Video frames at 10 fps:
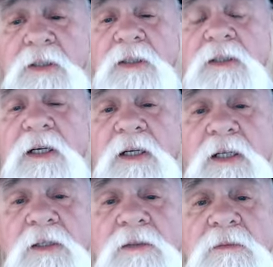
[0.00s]

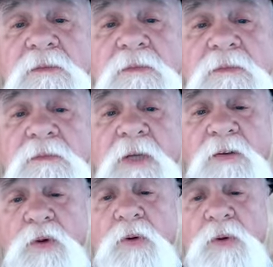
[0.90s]
Uh,
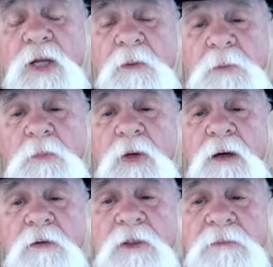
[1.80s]
I've told a lot of people
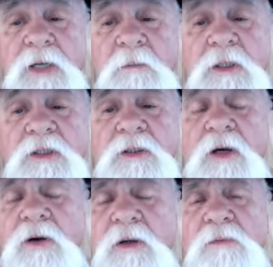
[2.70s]
how how much I
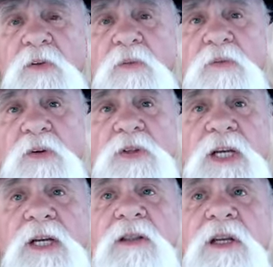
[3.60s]
thought of them for, for
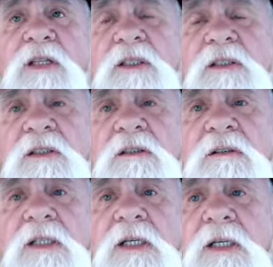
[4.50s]
saying the things they do,
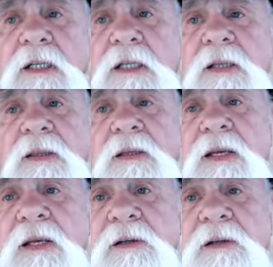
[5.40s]

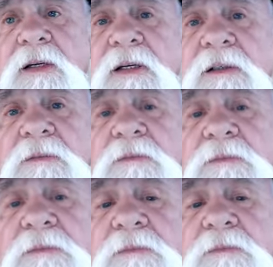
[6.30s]
and uh,
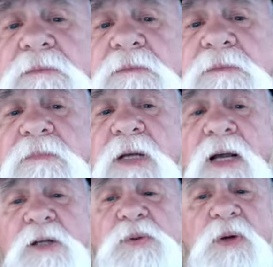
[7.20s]
I
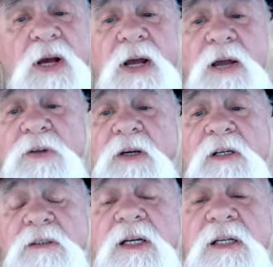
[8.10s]
enjoy have the
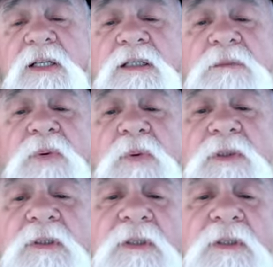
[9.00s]
contact. That's important.